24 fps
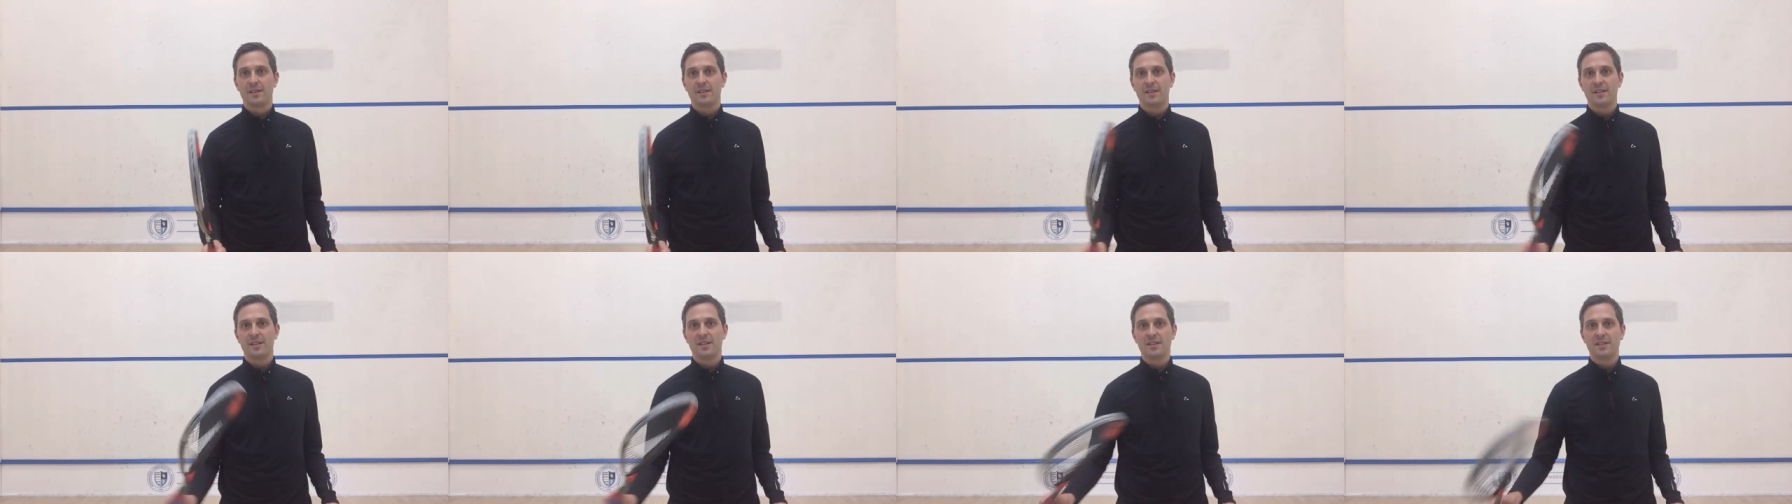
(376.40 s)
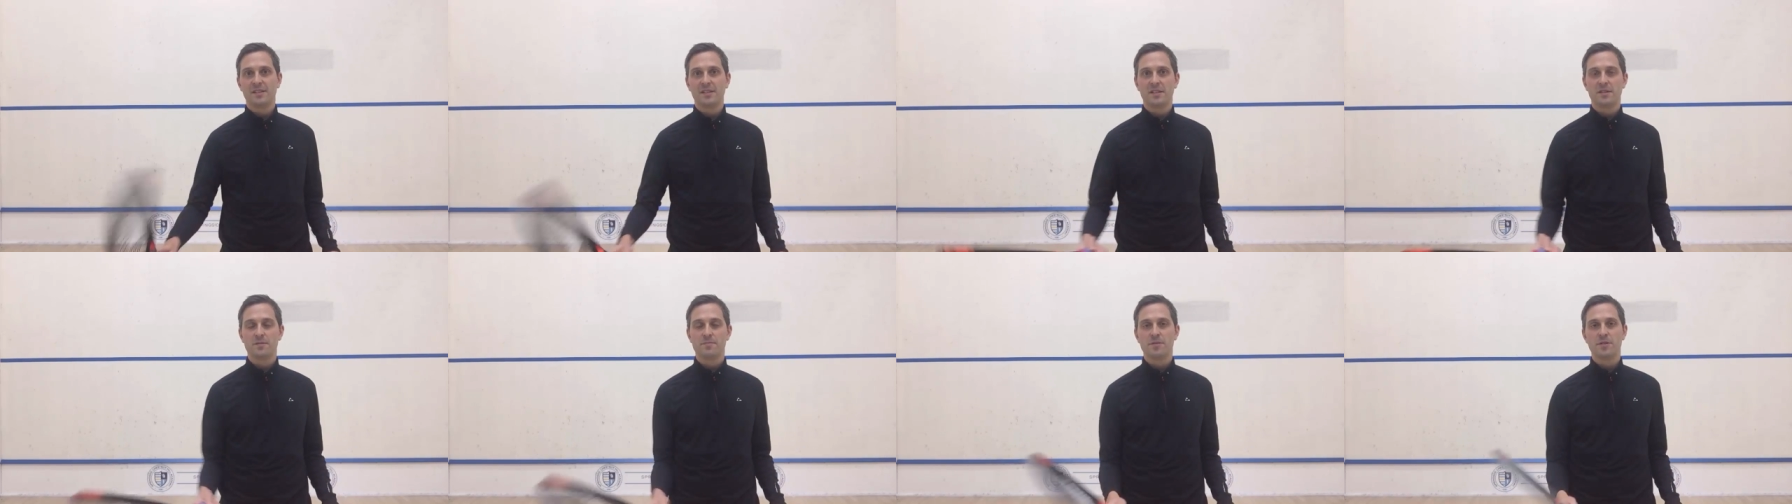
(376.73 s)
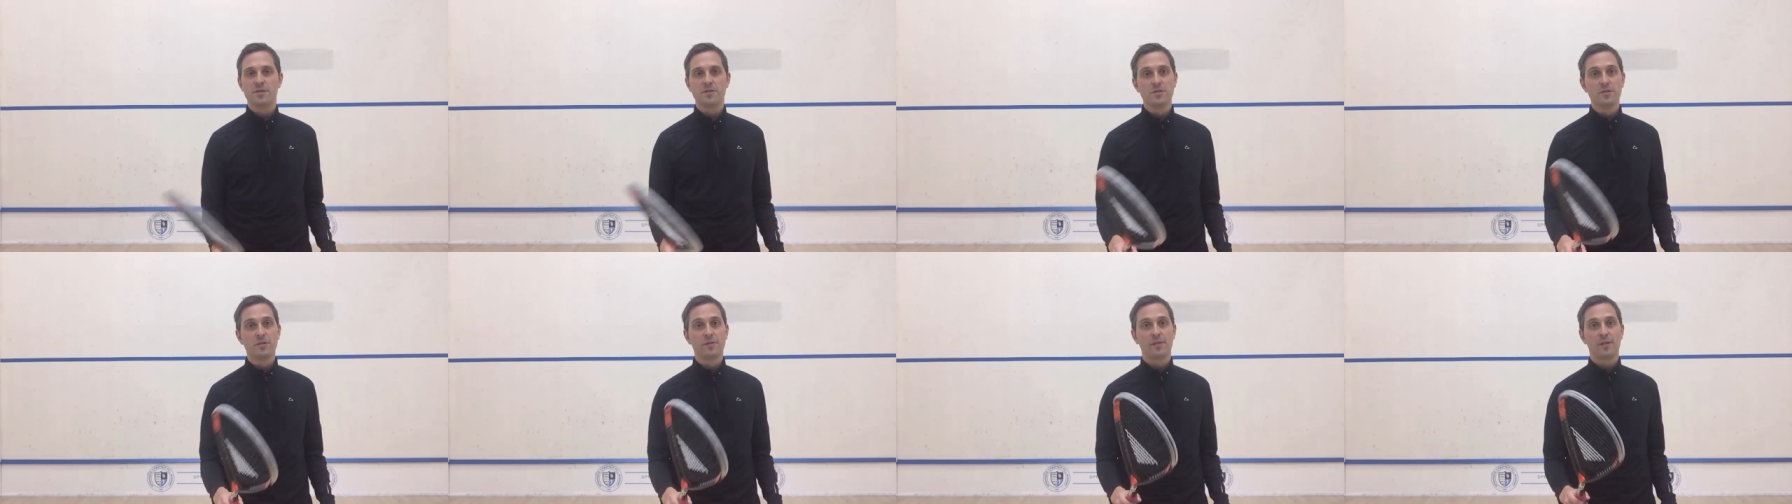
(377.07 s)
easy to
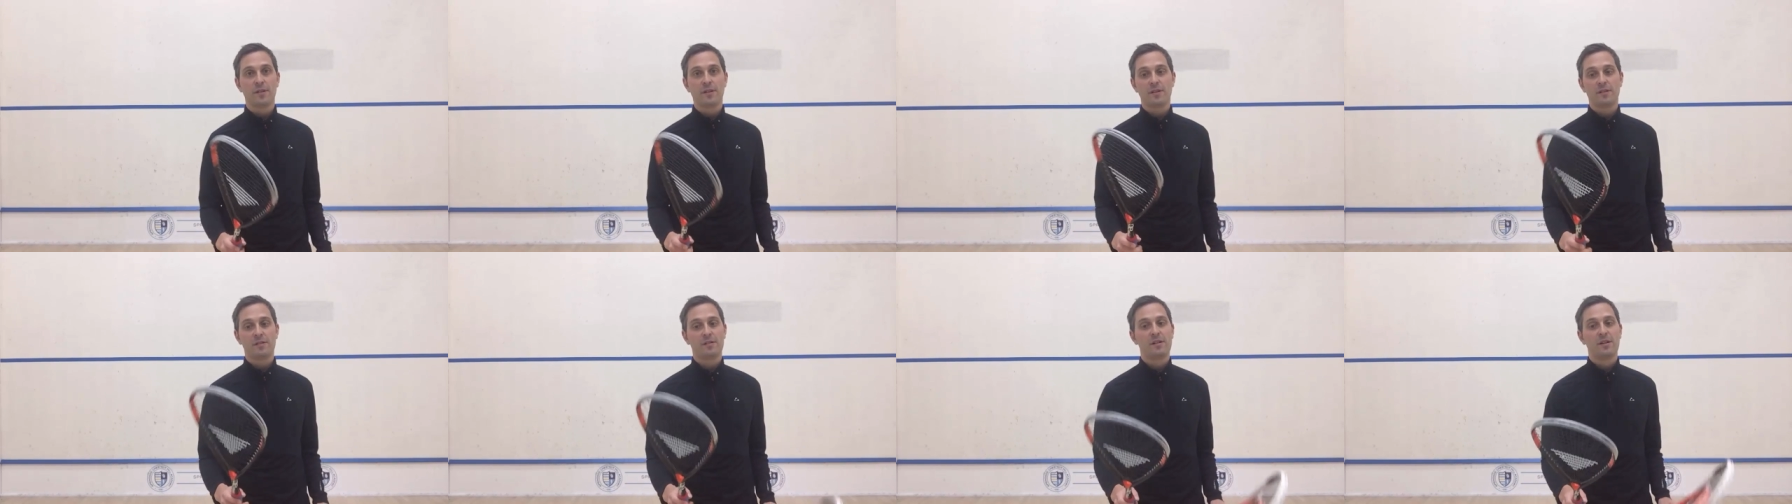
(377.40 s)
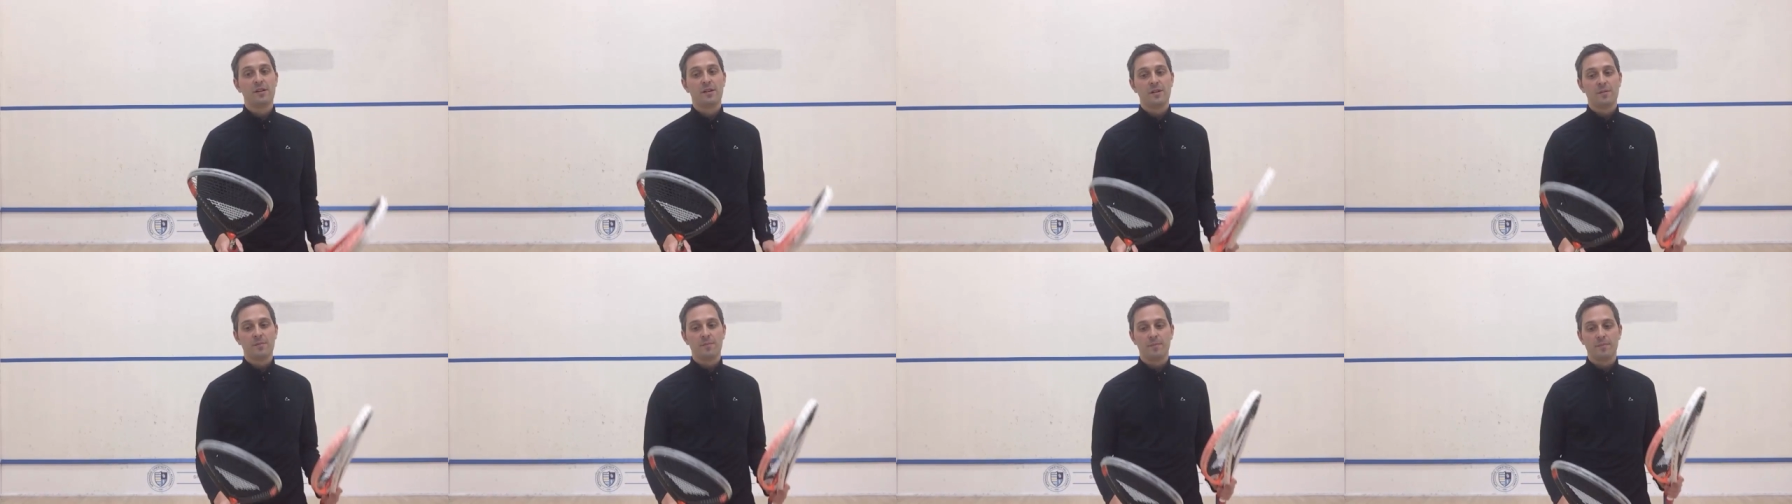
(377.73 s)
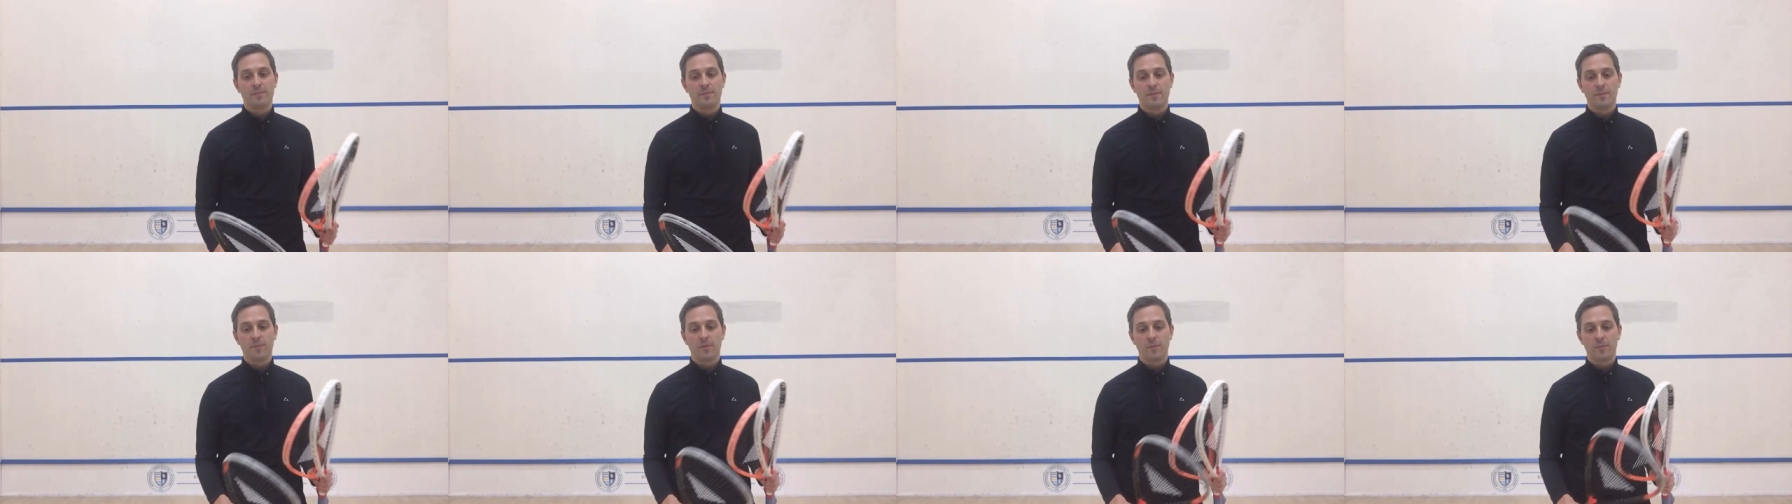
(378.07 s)
maneuver,
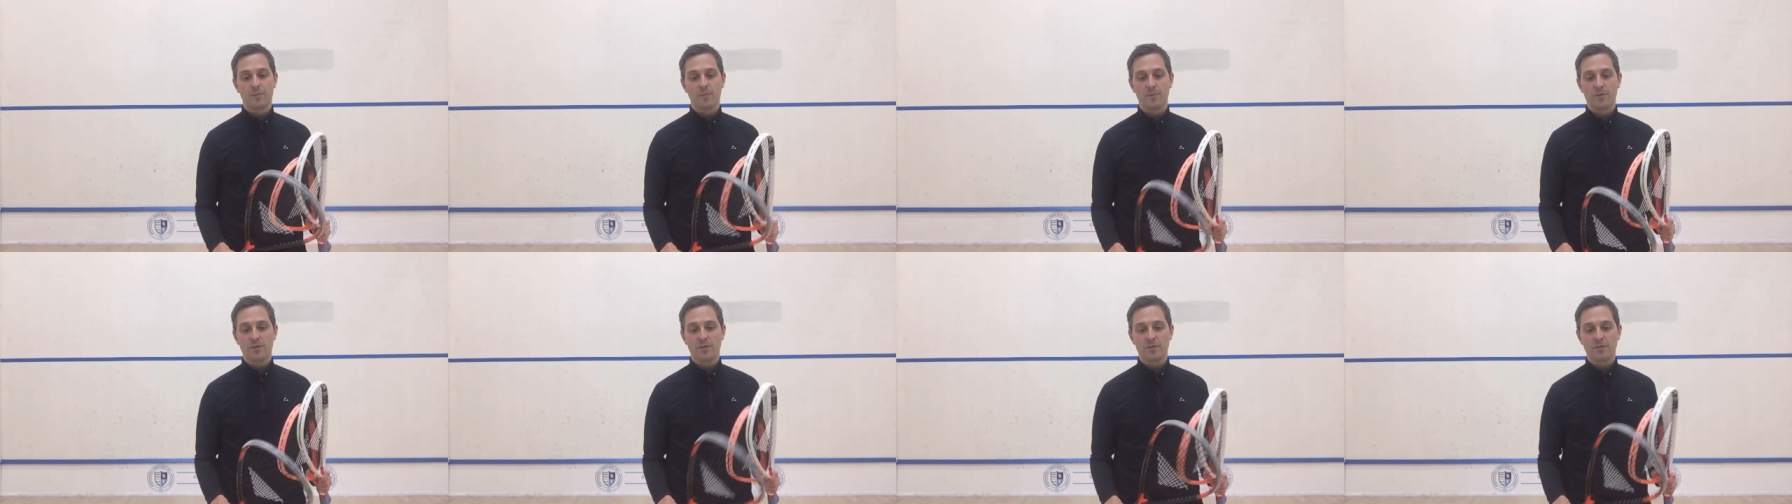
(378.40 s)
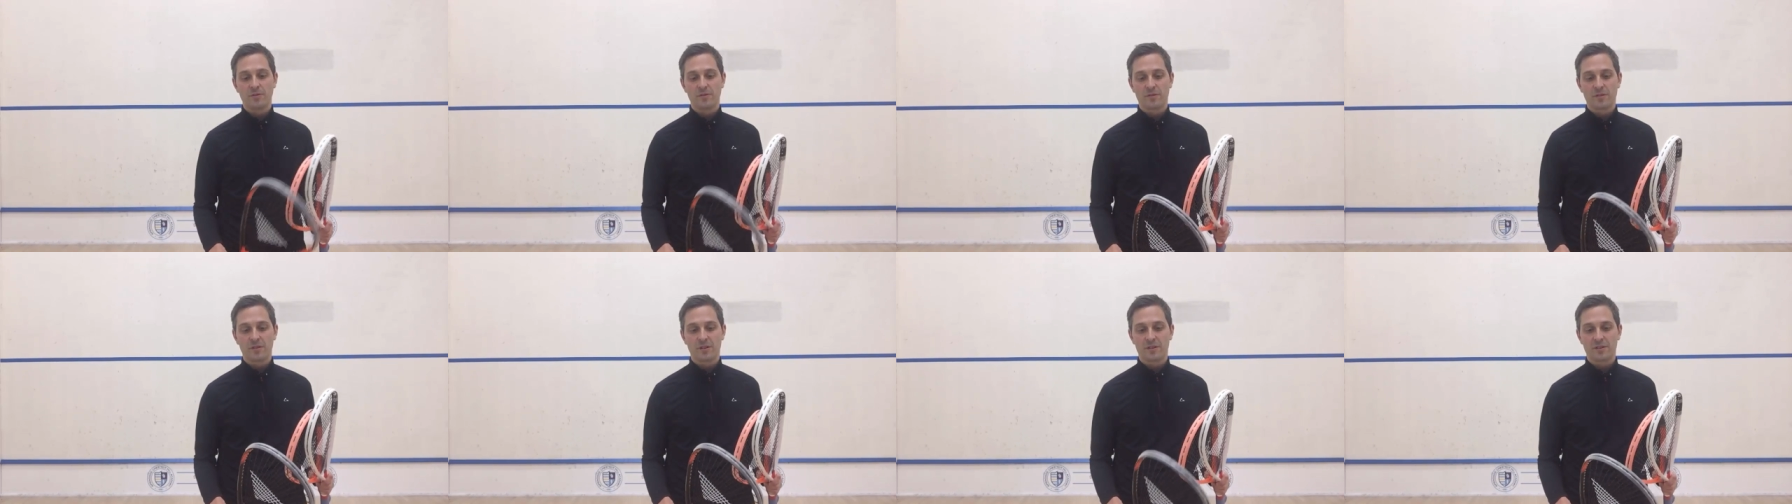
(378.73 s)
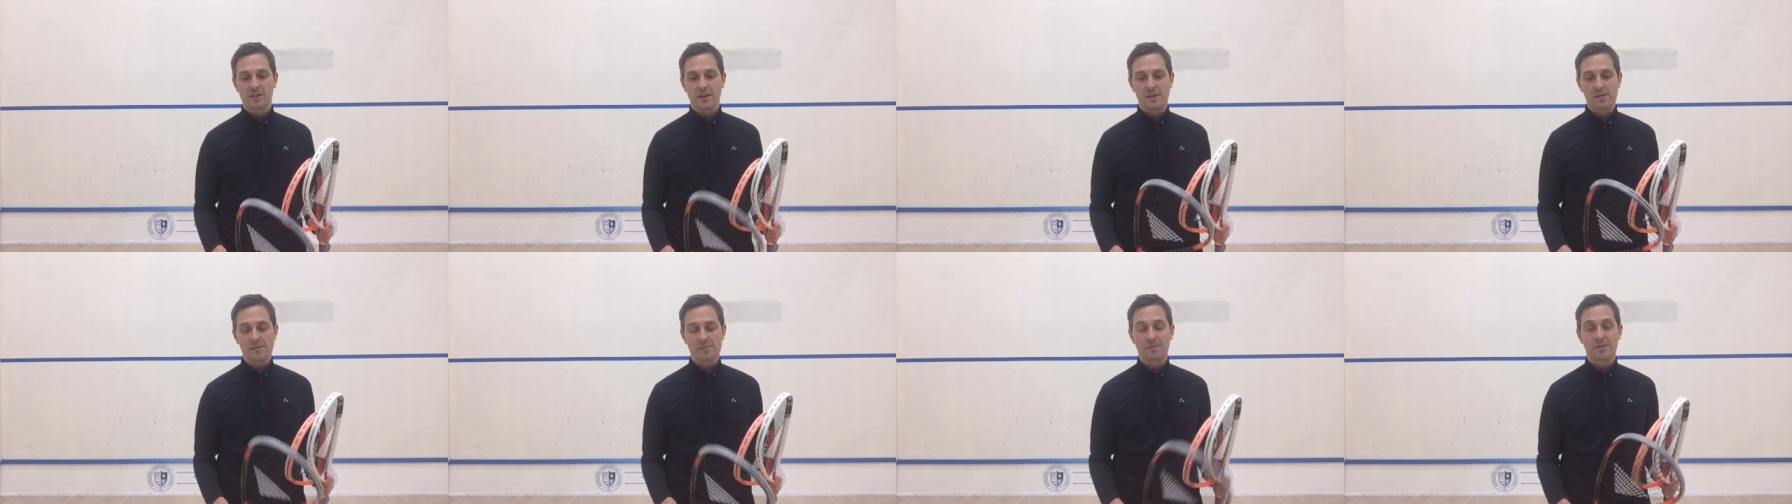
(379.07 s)

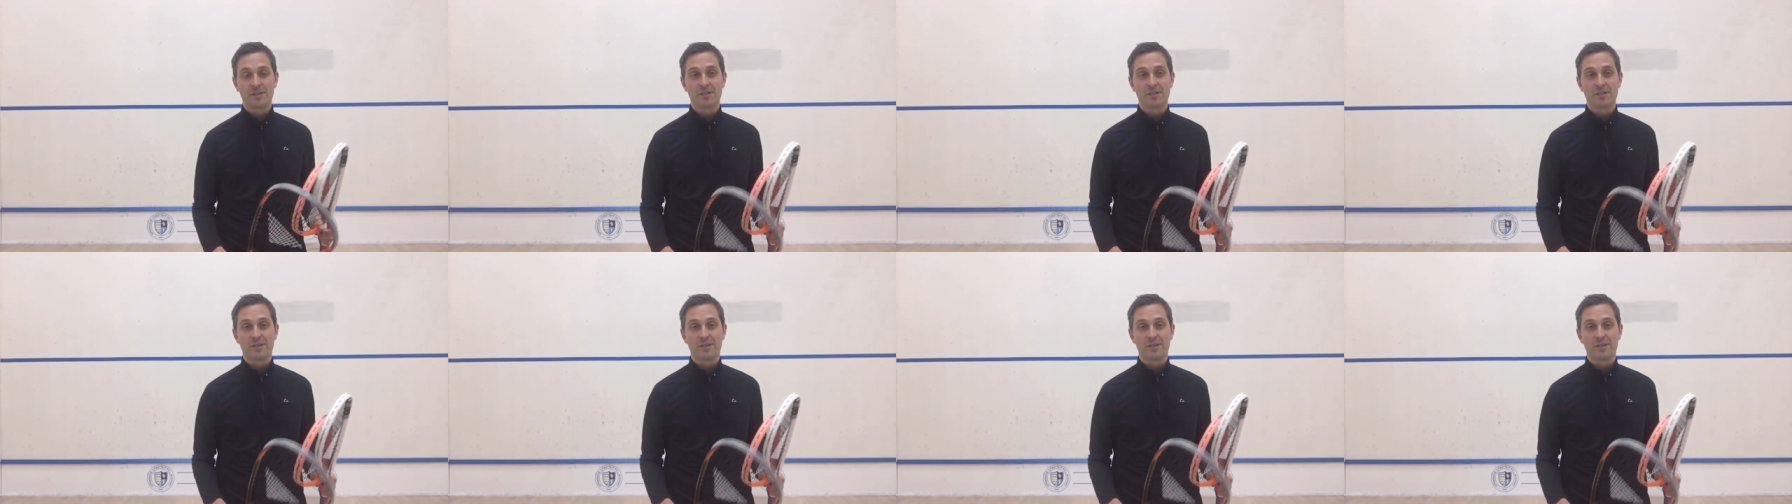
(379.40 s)
I'm